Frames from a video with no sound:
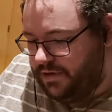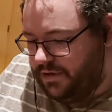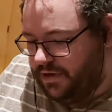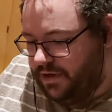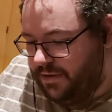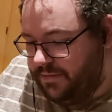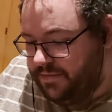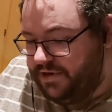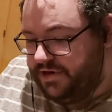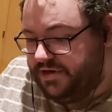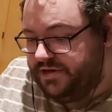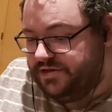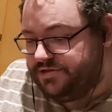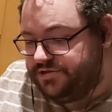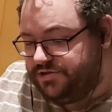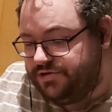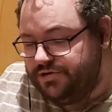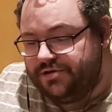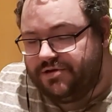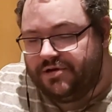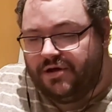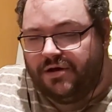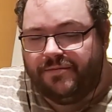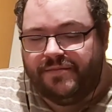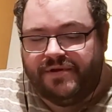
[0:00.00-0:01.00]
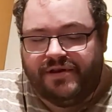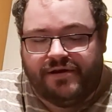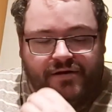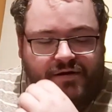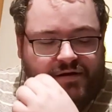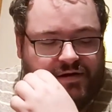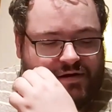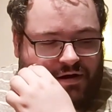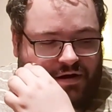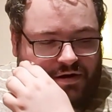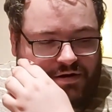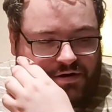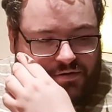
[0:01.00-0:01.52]
I mean, it's good. I
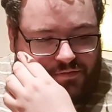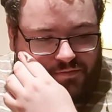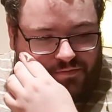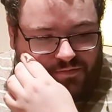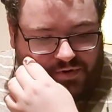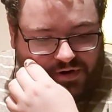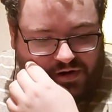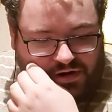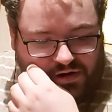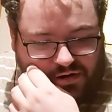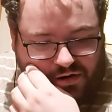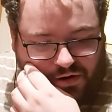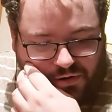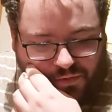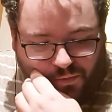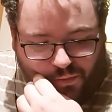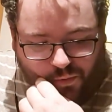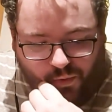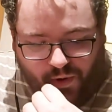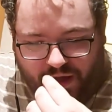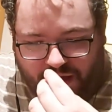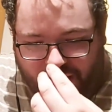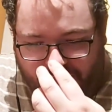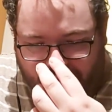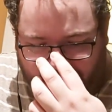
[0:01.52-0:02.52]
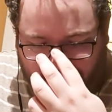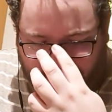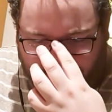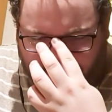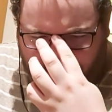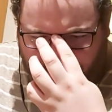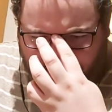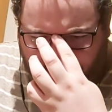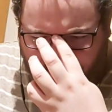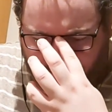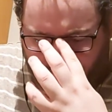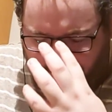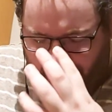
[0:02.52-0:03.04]
mean, I don't really know where they're going to
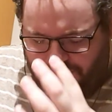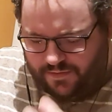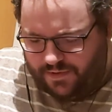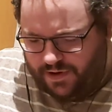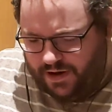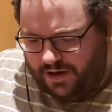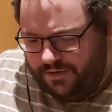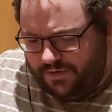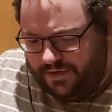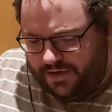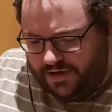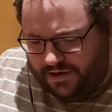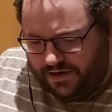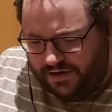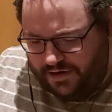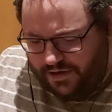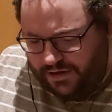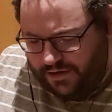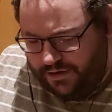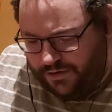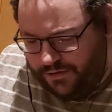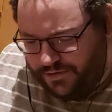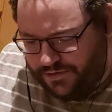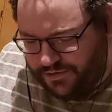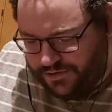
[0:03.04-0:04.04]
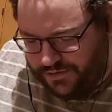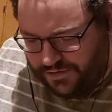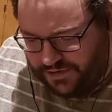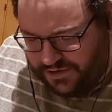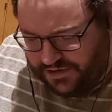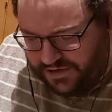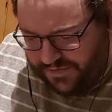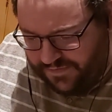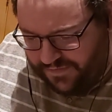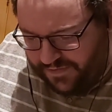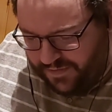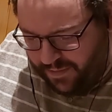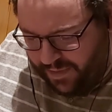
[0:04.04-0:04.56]
go from, how they're going to use all this
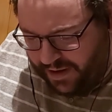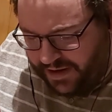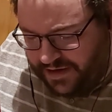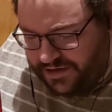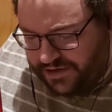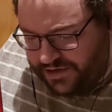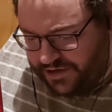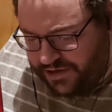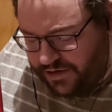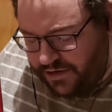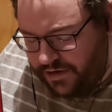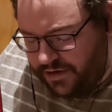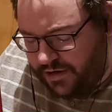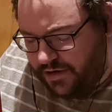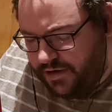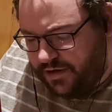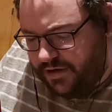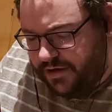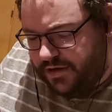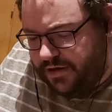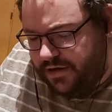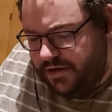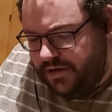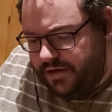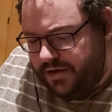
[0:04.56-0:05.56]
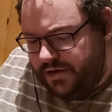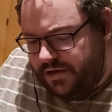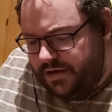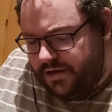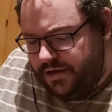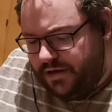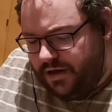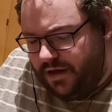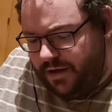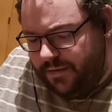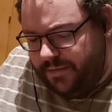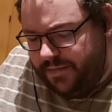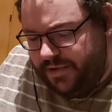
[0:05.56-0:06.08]
information.
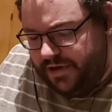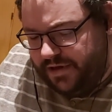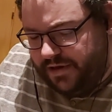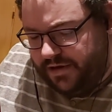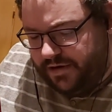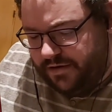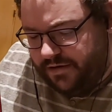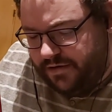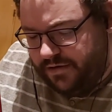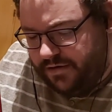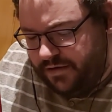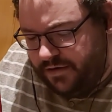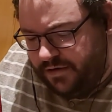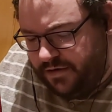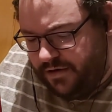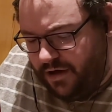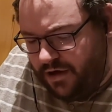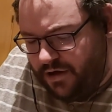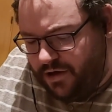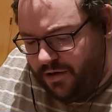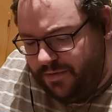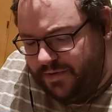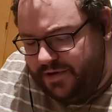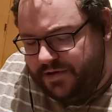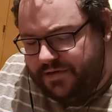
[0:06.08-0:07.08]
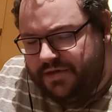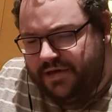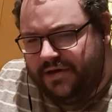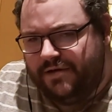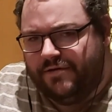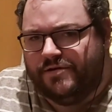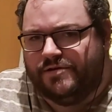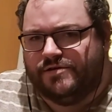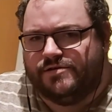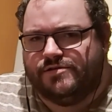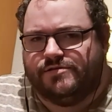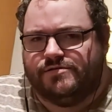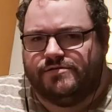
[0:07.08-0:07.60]
I mean, a couple of
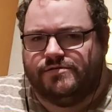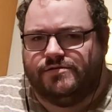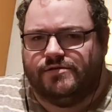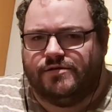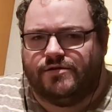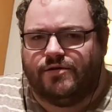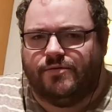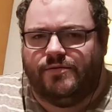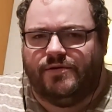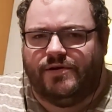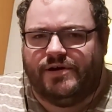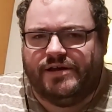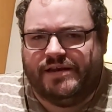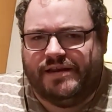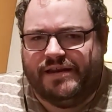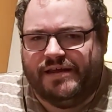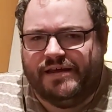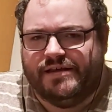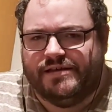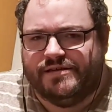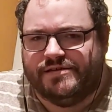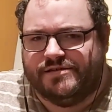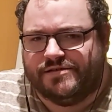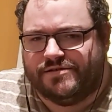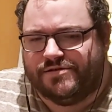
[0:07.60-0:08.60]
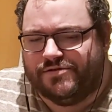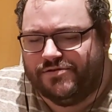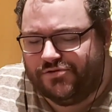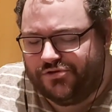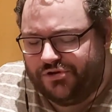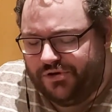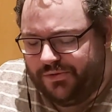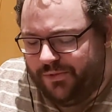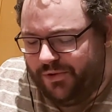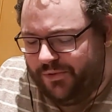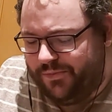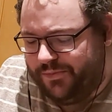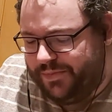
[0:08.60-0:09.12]
theories, a couple of ideas that could
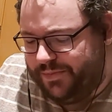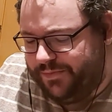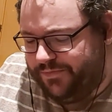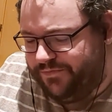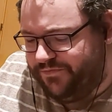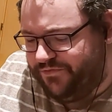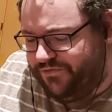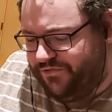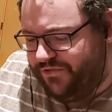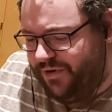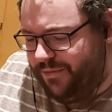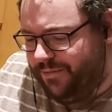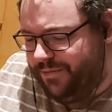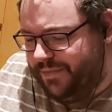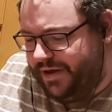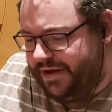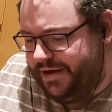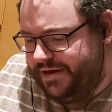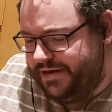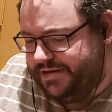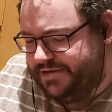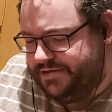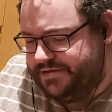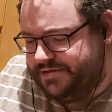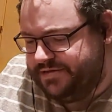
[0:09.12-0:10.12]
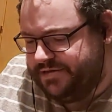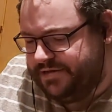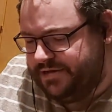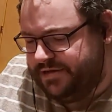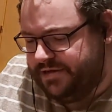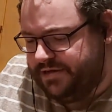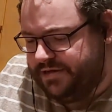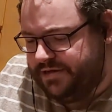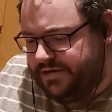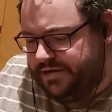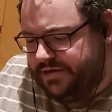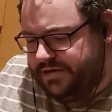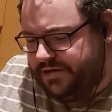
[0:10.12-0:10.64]
come up from that is
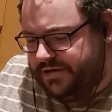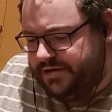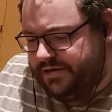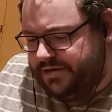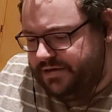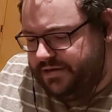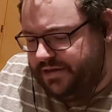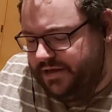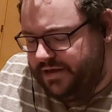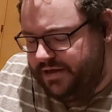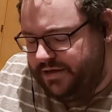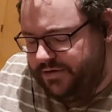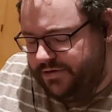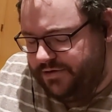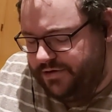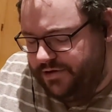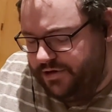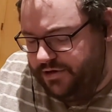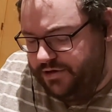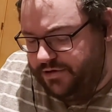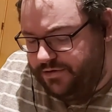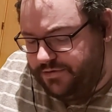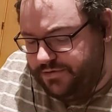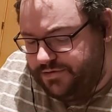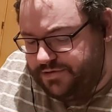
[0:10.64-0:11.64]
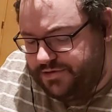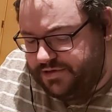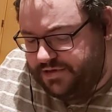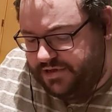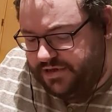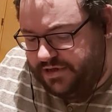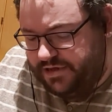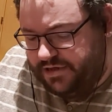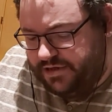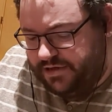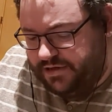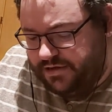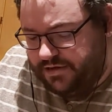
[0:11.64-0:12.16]
they could use
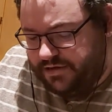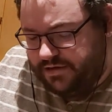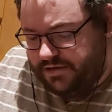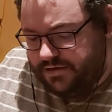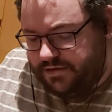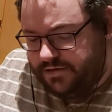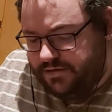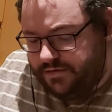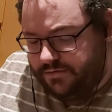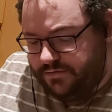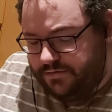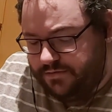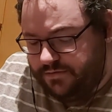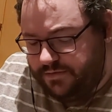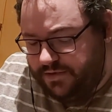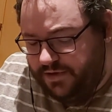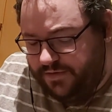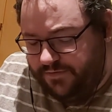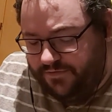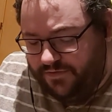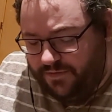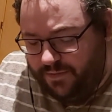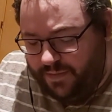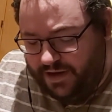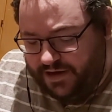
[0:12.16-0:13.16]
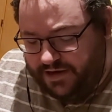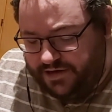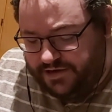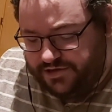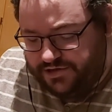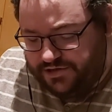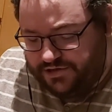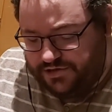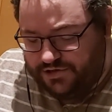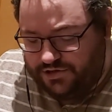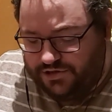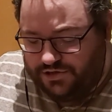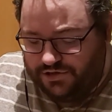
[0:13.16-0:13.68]
the
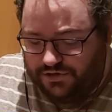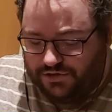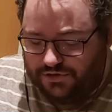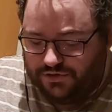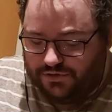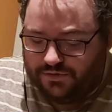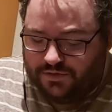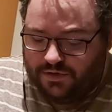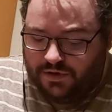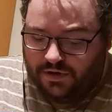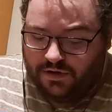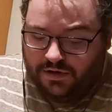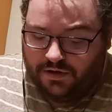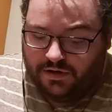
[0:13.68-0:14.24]
information to